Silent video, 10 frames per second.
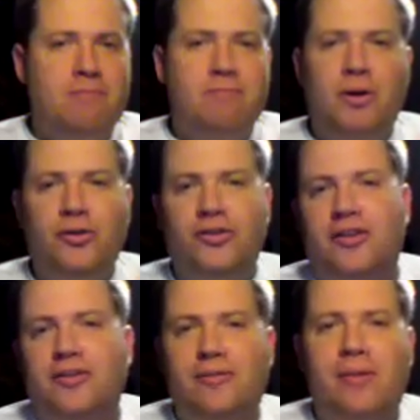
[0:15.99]
most
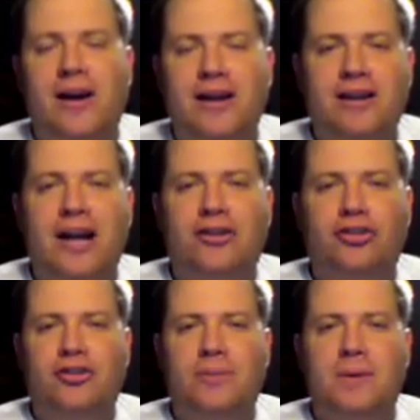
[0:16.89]
of my
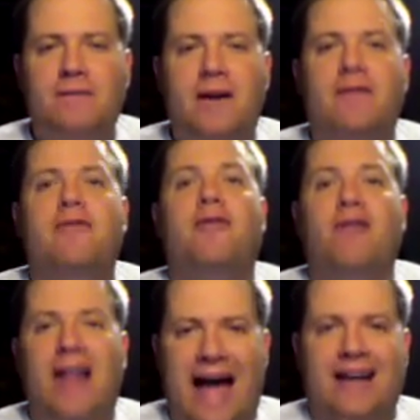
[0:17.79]
lectures have been very
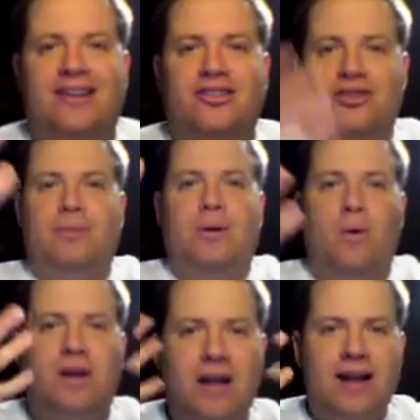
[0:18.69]
flat. It's just been
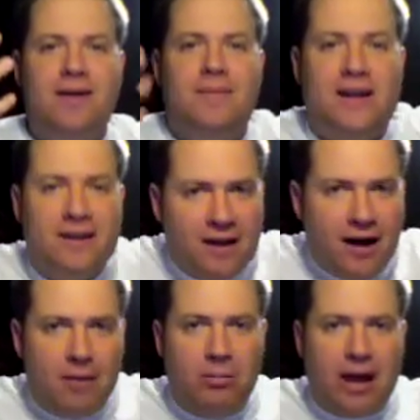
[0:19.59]
one light on me,
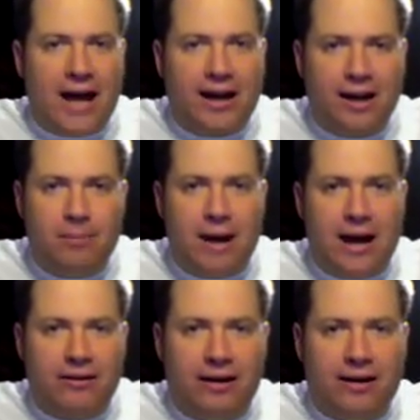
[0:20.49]
a black
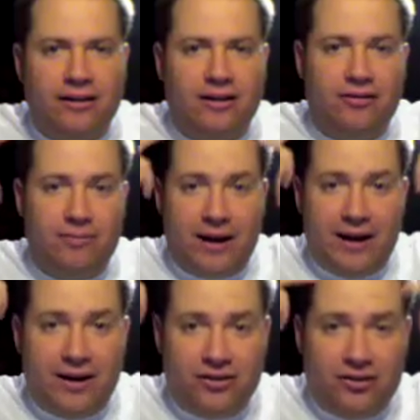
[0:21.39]
background, and if my
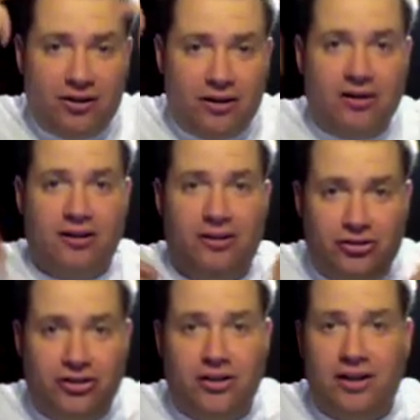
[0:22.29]
hair is dark or a
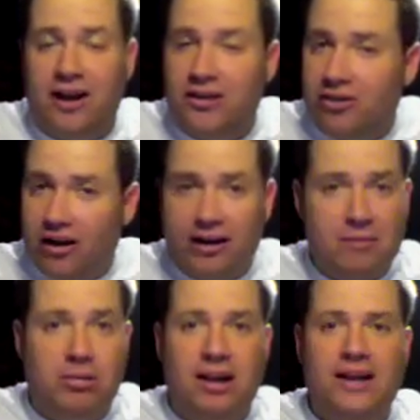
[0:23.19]
shirt I've got dark,
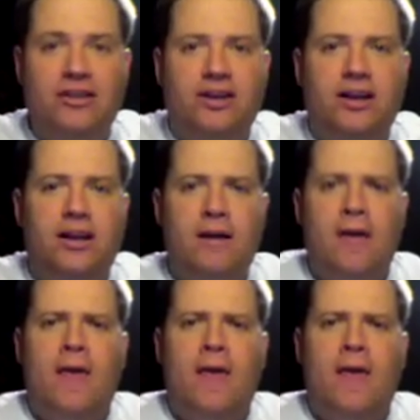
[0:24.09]
it blends in.